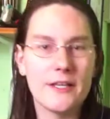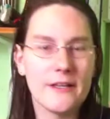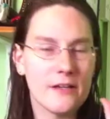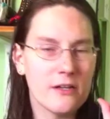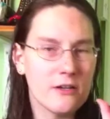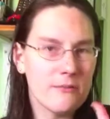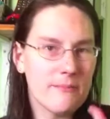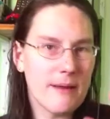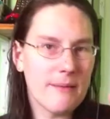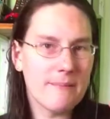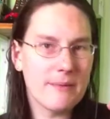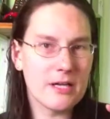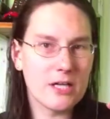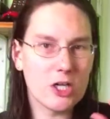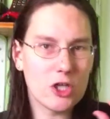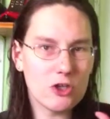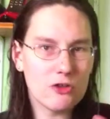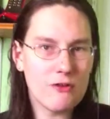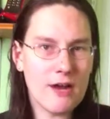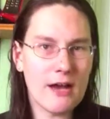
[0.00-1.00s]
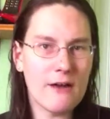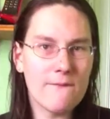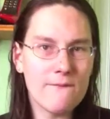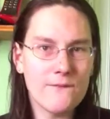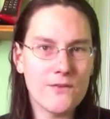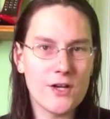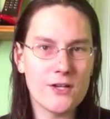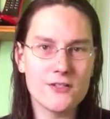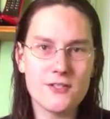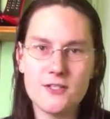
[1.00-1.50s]
You've got to remember
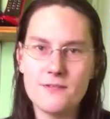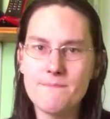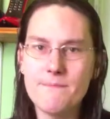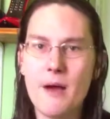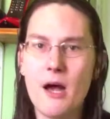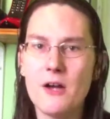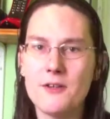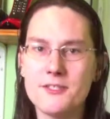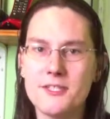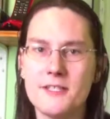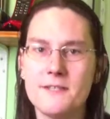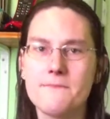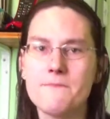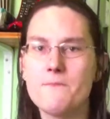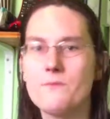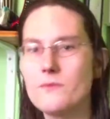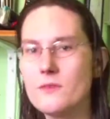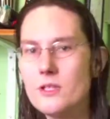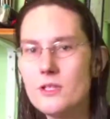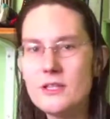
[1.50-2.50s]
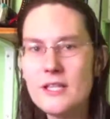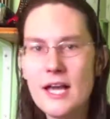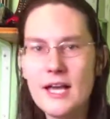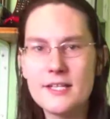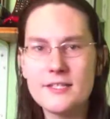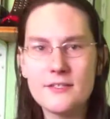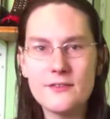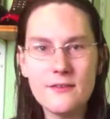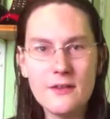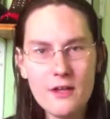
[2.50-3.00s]
Crown versus Martin.
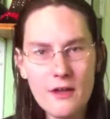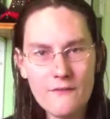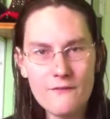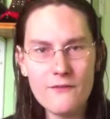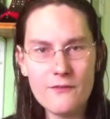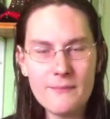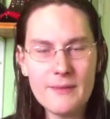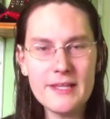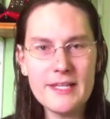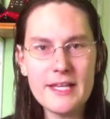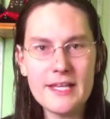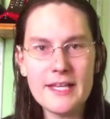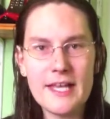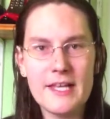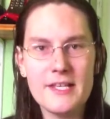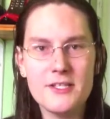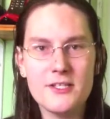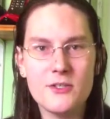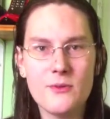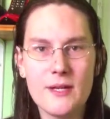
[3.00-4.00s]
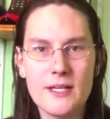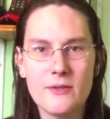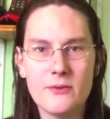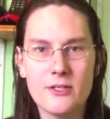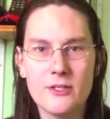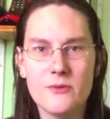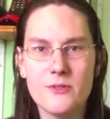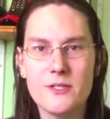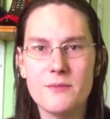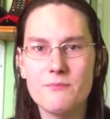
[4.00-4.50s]
That's a familiar case to
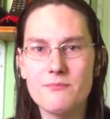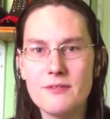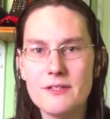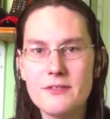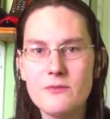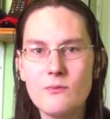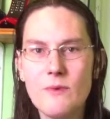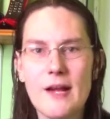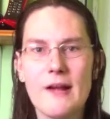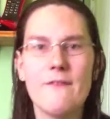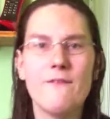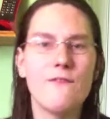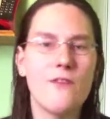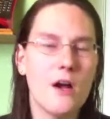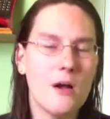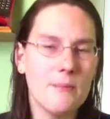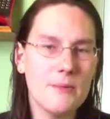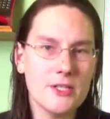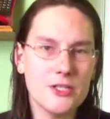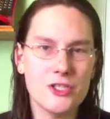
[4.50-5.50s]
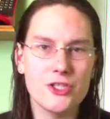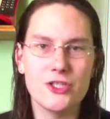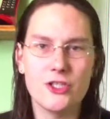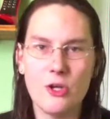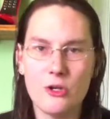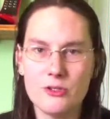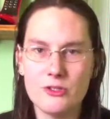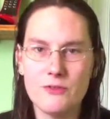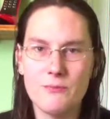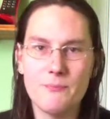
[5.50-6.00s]
anyone who was in Britain, where a farmer
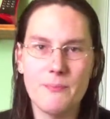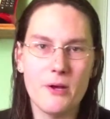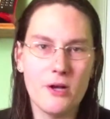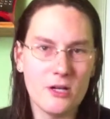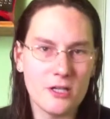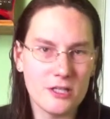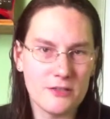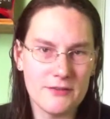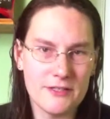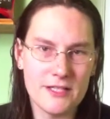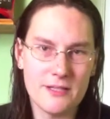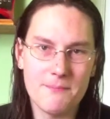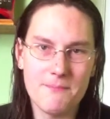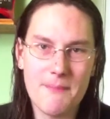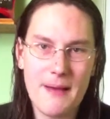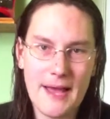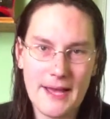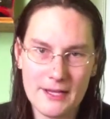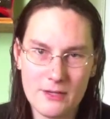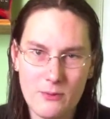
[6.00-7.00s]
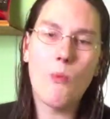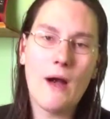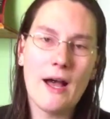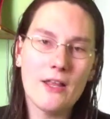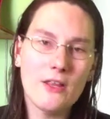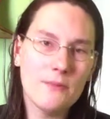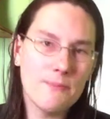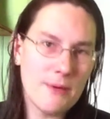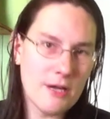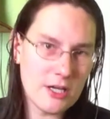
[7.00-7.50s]
shot a burglar in the back
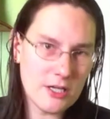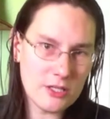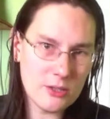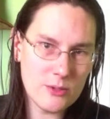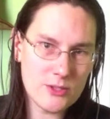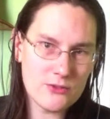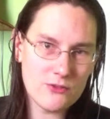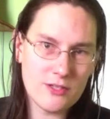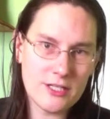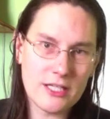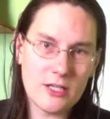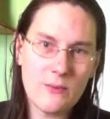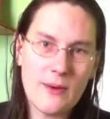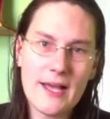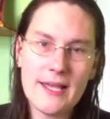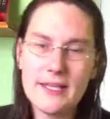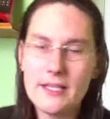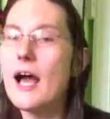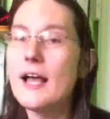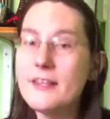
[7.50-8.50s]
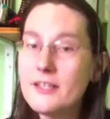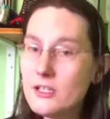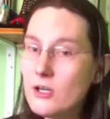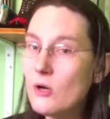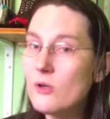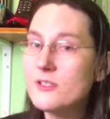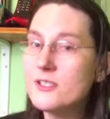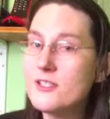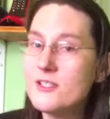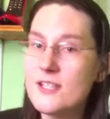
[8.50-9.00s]
while the burglar was running away. And the
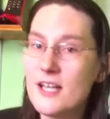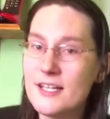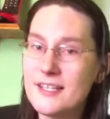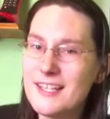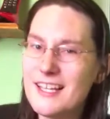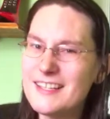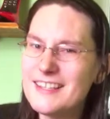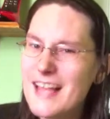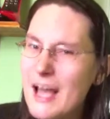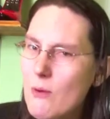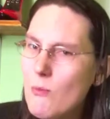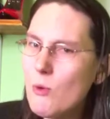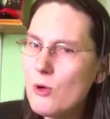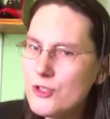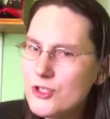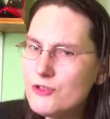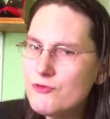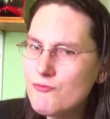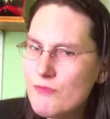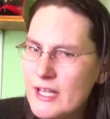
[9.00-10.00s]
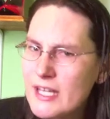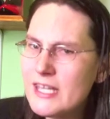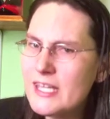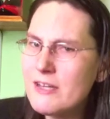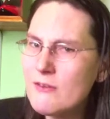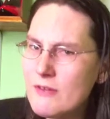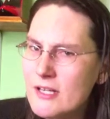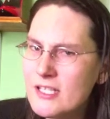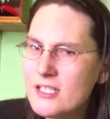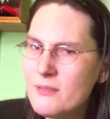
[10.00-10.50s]
courts decide that that wasn't
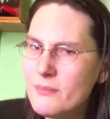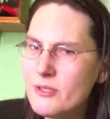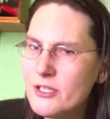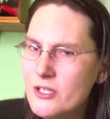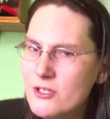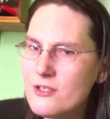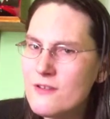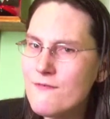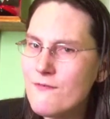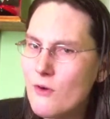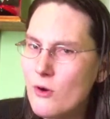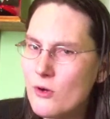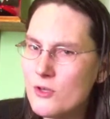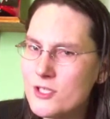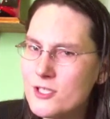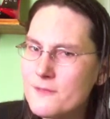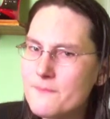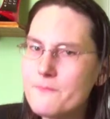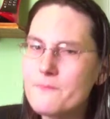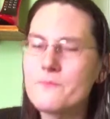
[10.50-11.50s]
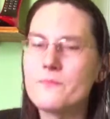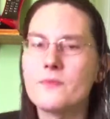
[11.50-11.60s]
really a reasonable use of force.